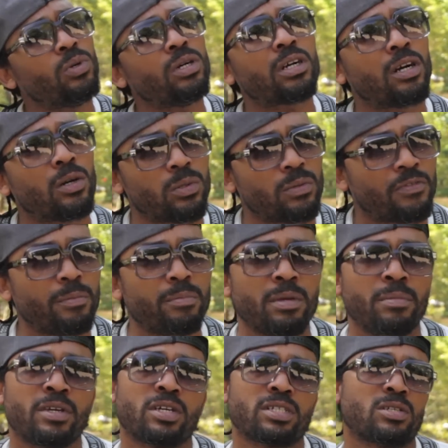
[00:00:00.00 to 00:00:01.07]
work out for
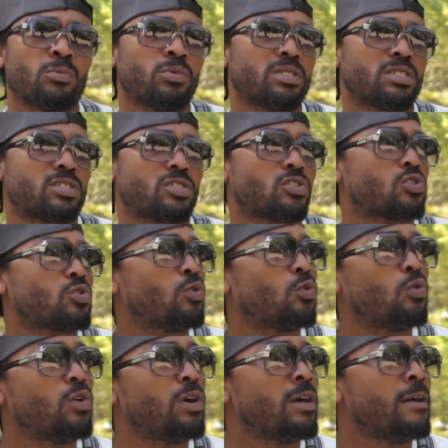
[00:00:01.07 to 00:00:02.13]
me because it was
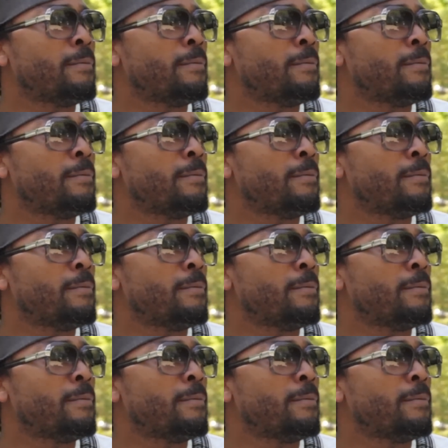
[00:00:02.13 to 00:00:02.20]
so